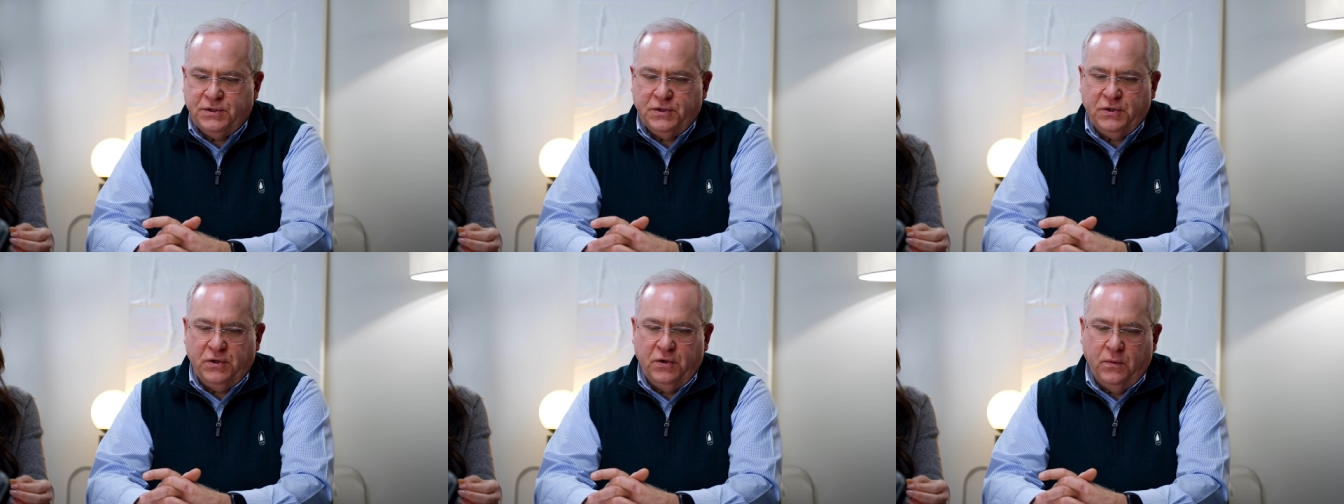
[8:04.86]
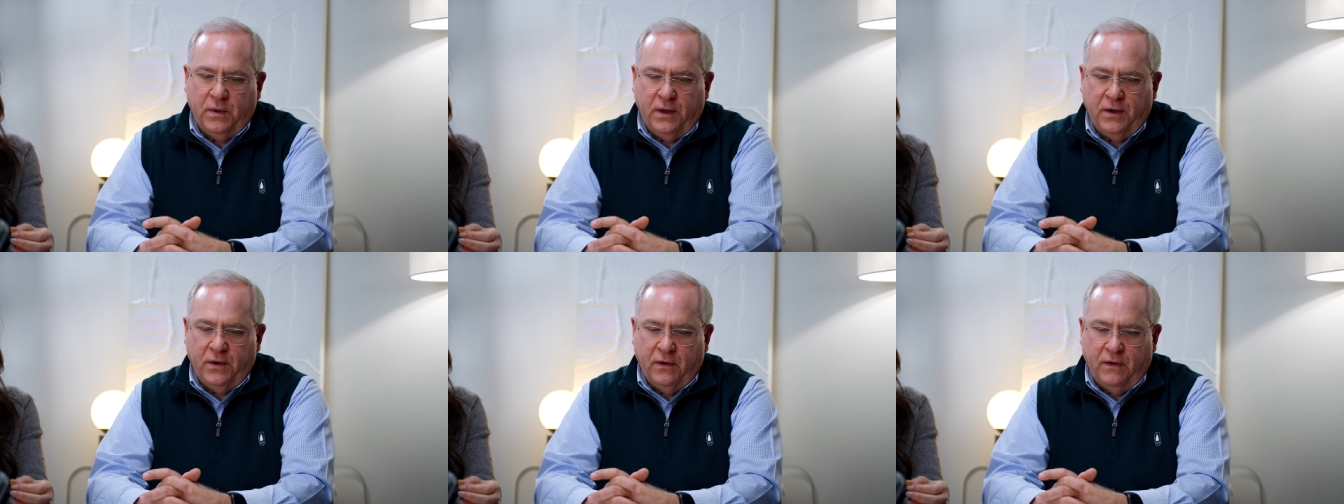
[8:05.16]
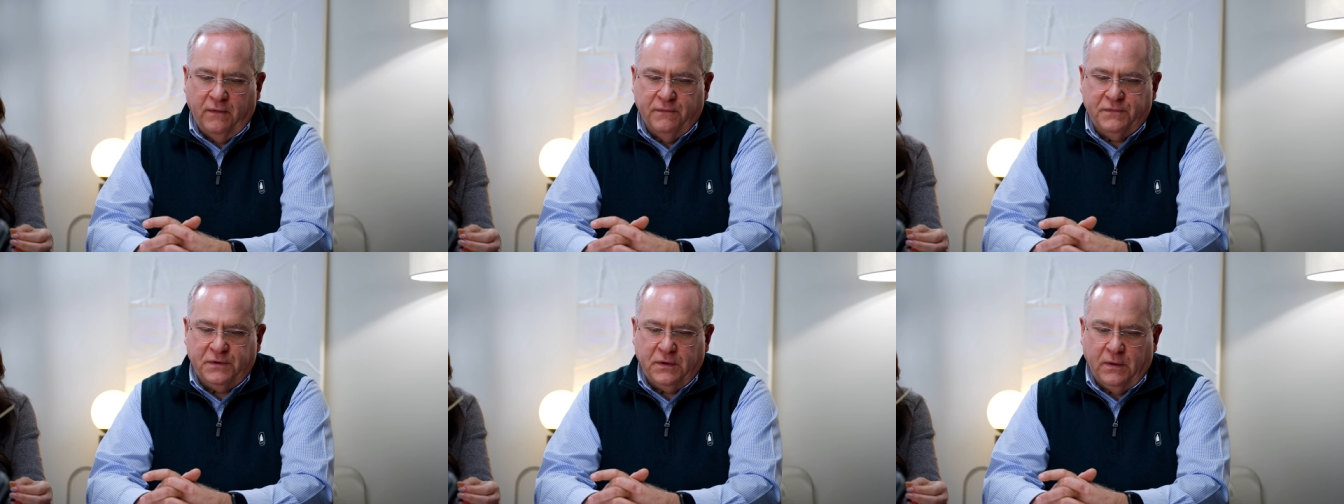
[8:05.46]
to what you
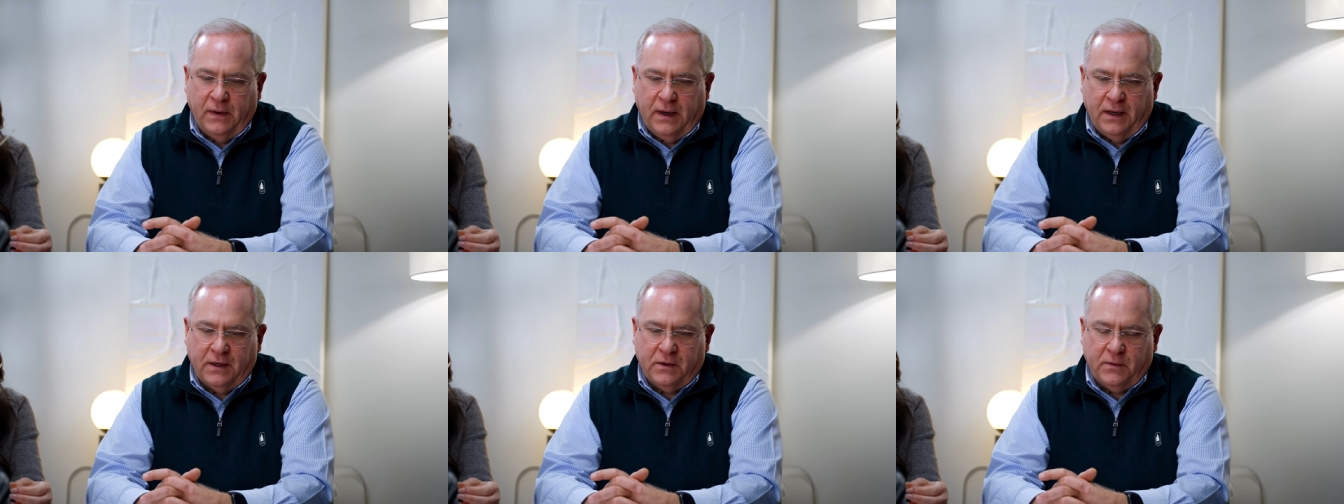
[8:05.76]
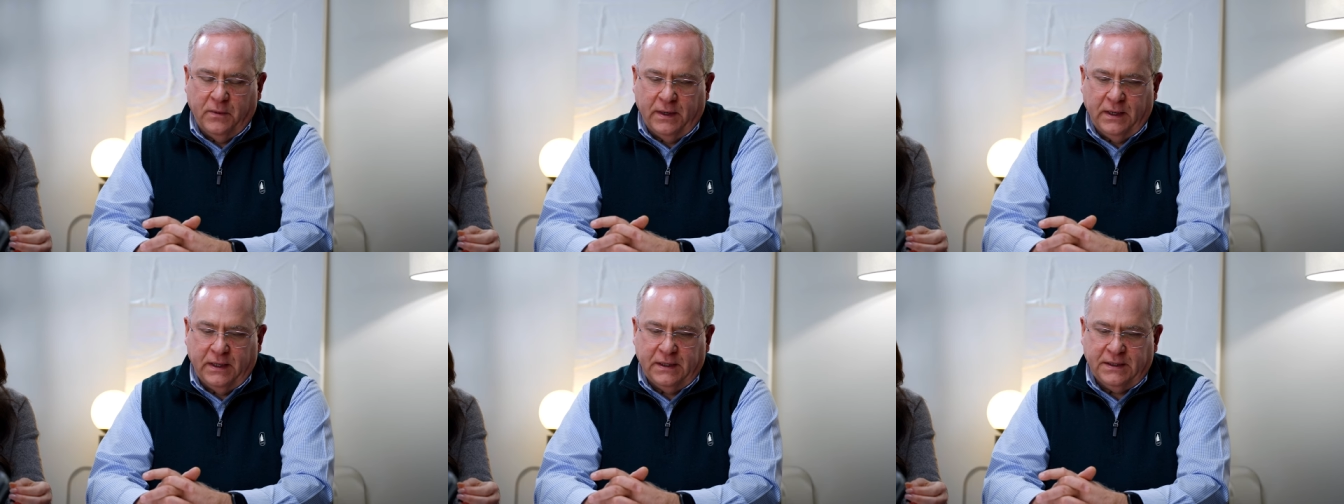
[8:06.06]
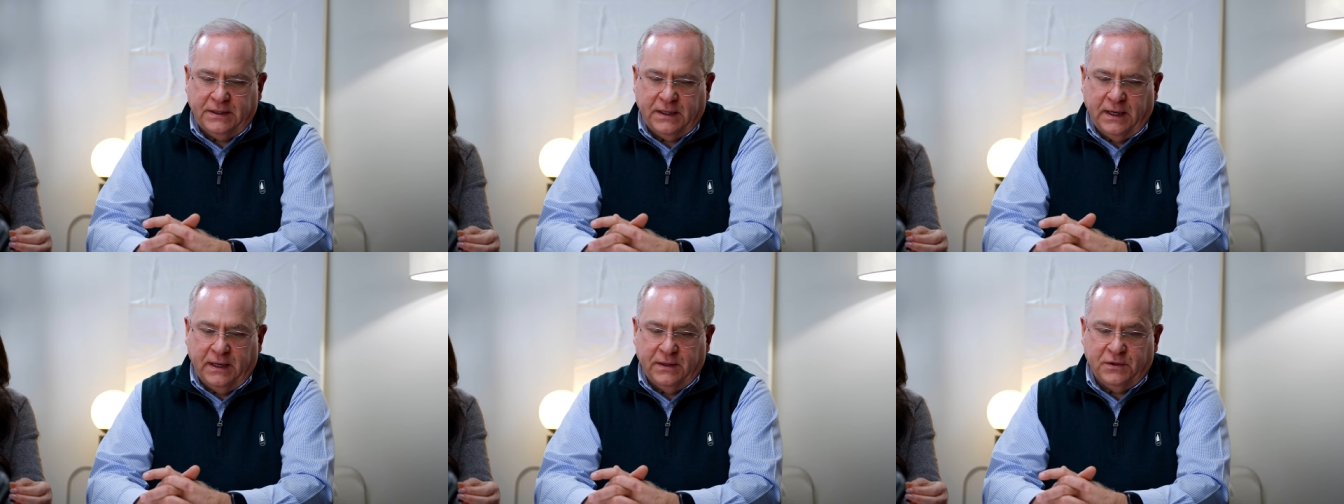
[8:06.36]
all so eloquently
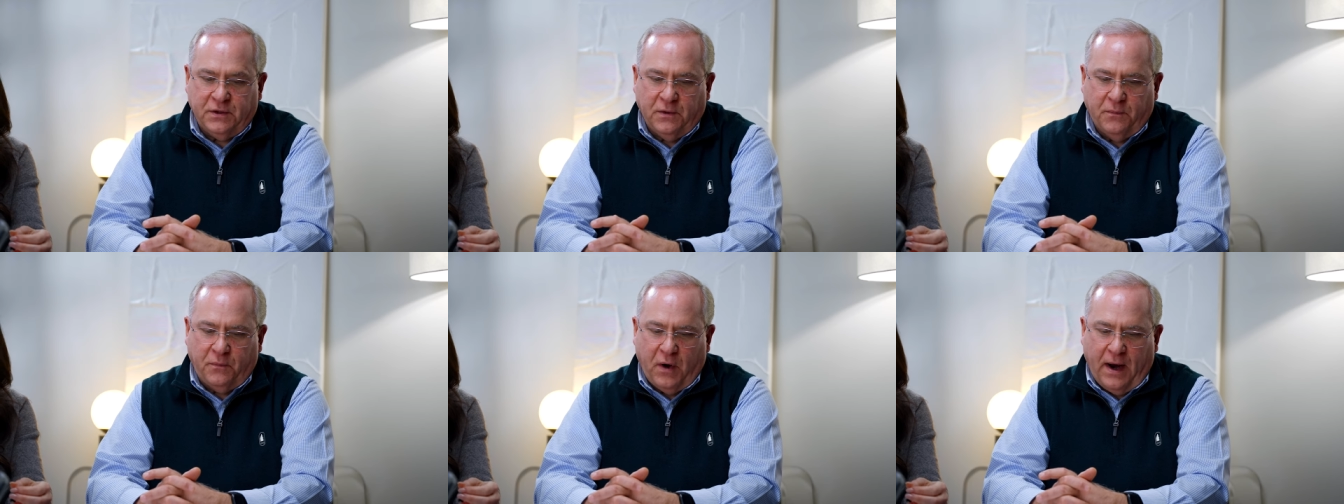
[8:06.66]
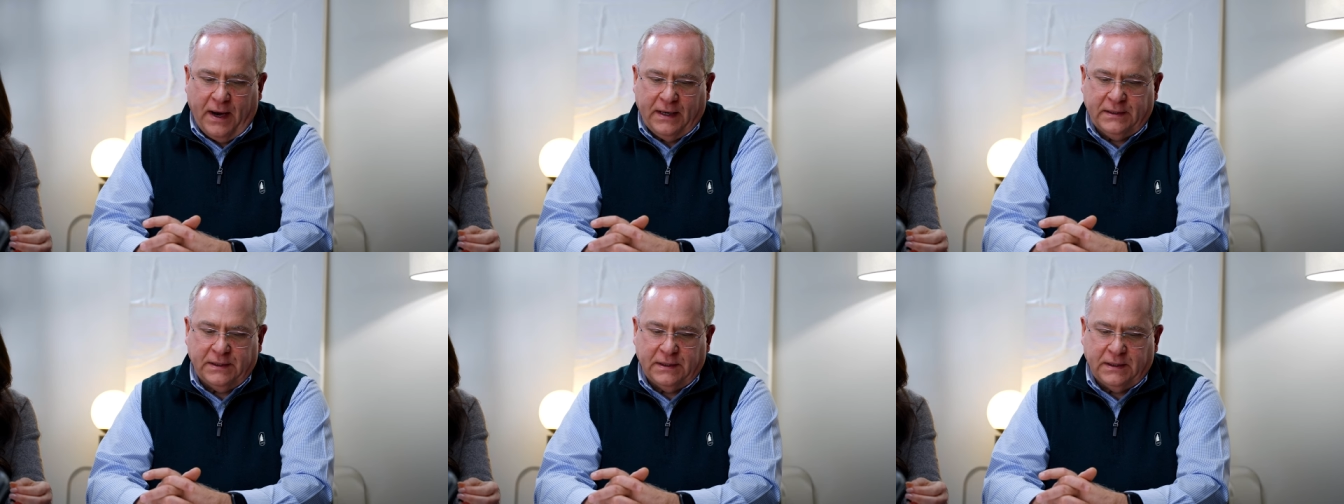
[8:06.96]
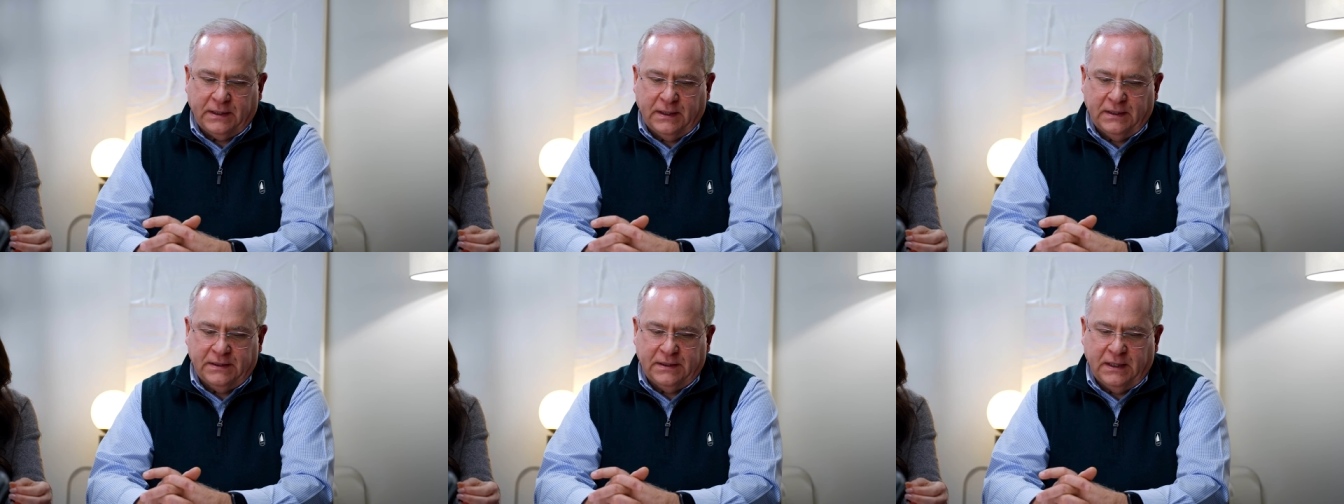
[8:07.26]
said and so
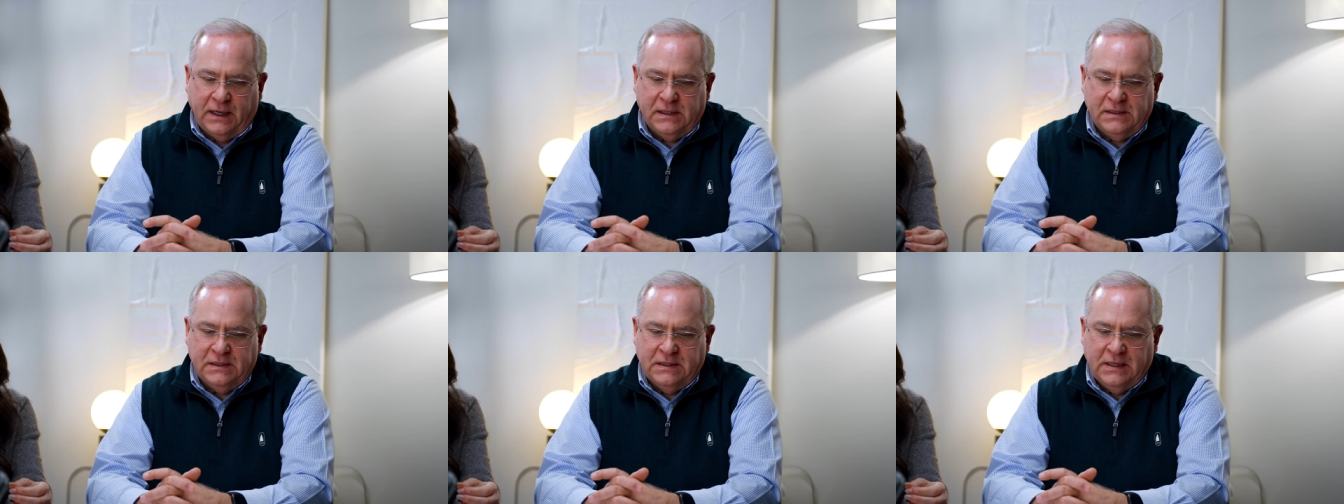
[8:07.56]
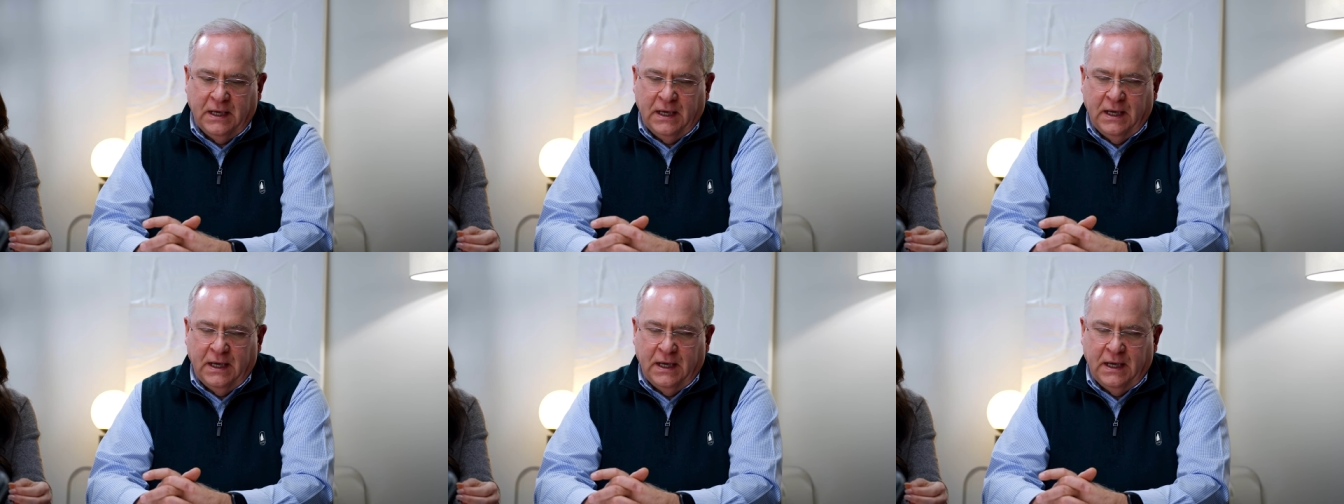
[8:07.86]
practically said.